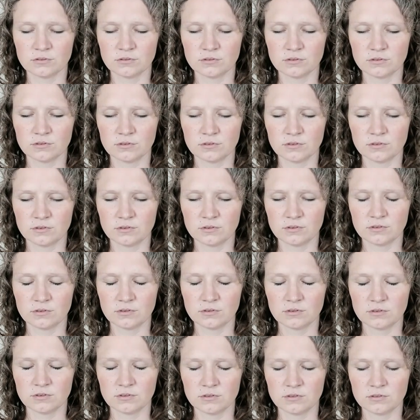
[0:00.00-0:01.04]

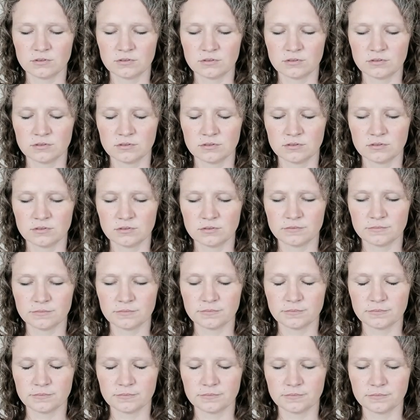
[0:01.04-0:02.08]

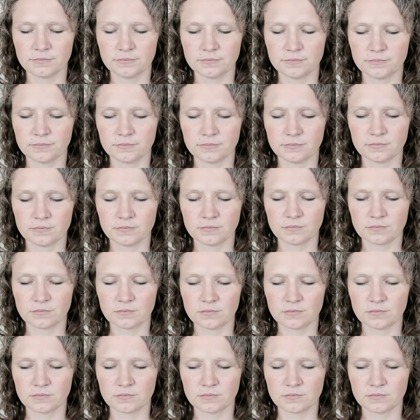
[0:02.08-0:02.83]
(no one is talking)